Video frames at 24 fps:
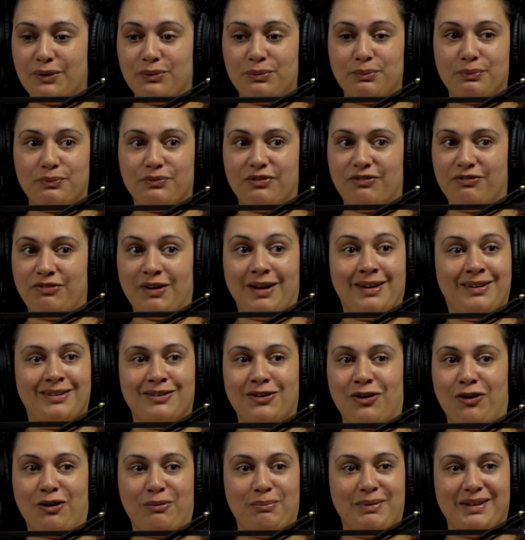don't fund
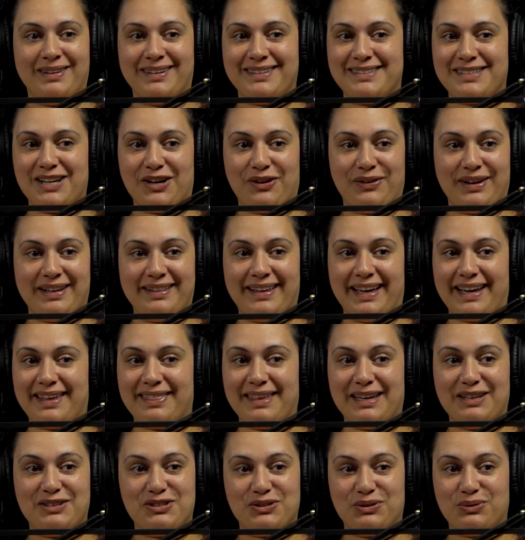our military like
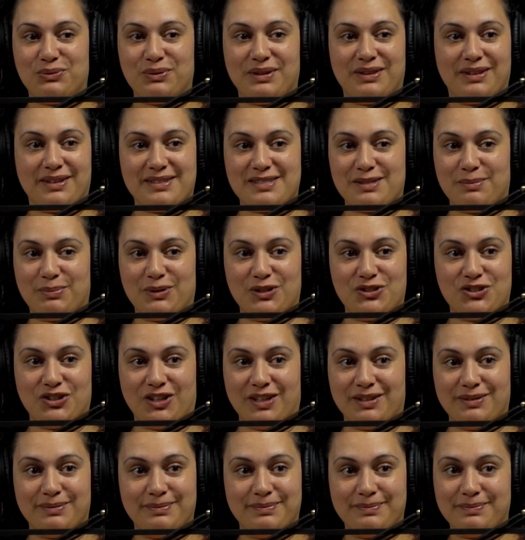they do with
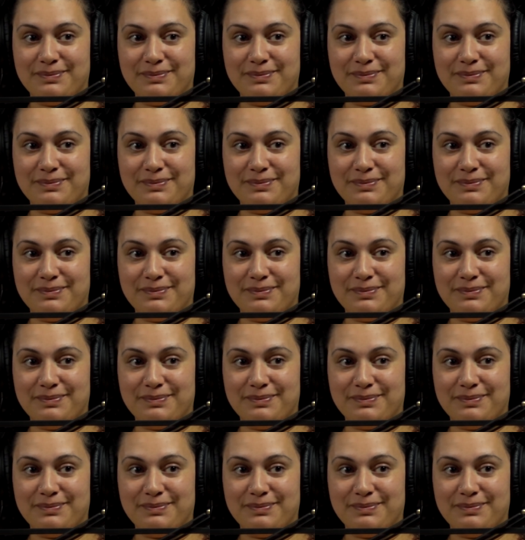Azerbaijan.